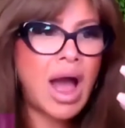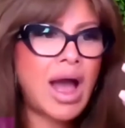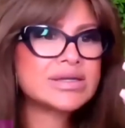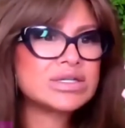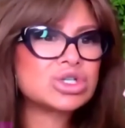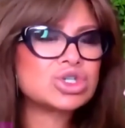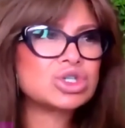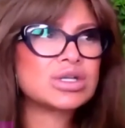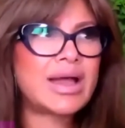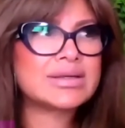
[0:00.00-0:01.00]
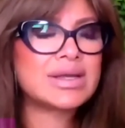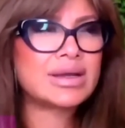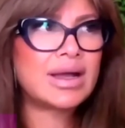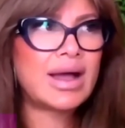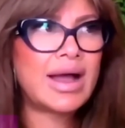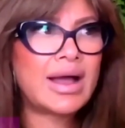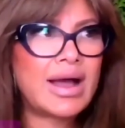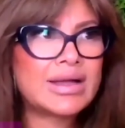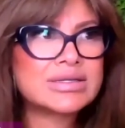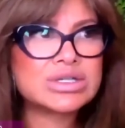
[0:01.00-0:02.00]
addiction, uh, uh,
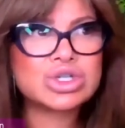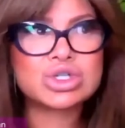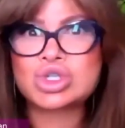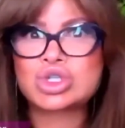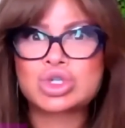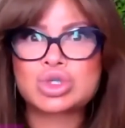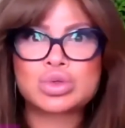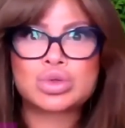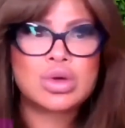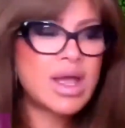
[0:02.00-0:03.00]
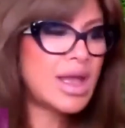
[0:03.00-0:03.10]
addictions to,